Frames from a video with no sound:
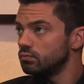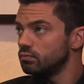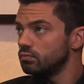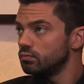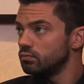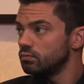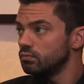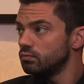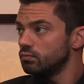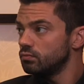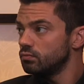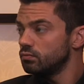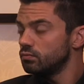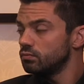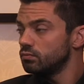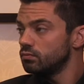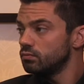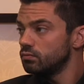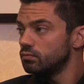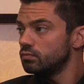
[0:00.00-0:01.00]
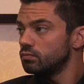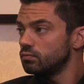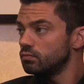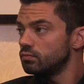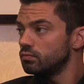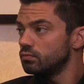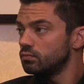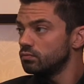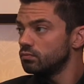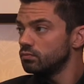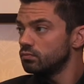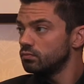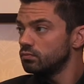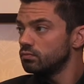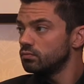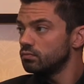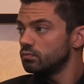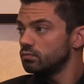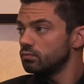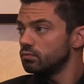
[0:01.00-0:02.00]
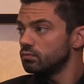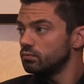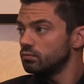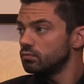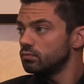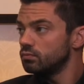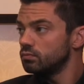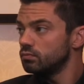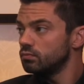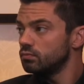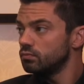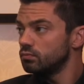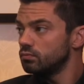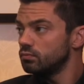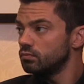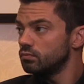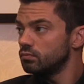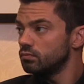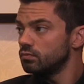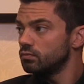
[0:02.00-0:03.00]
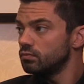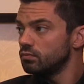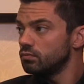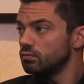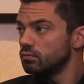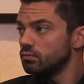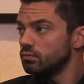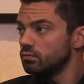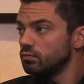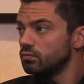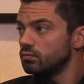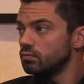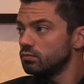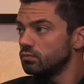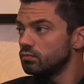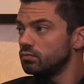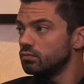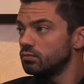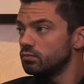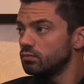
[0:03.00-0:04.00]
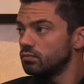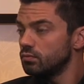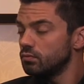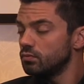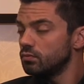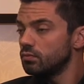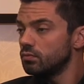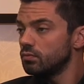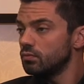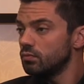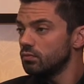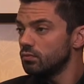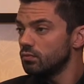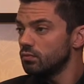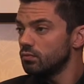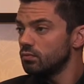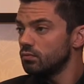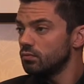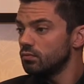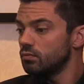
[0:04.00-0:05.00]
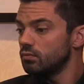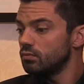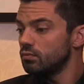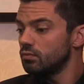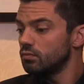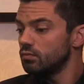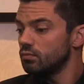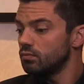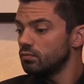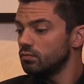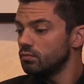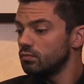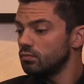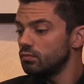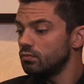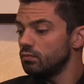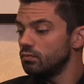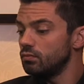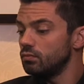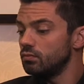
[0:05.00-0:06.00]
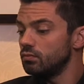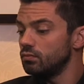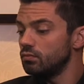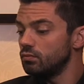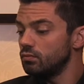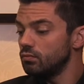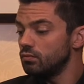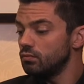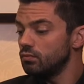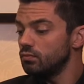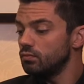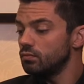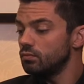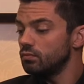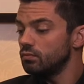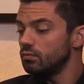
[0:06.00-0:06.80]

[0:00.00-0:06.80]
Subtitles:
The person shown says nothing.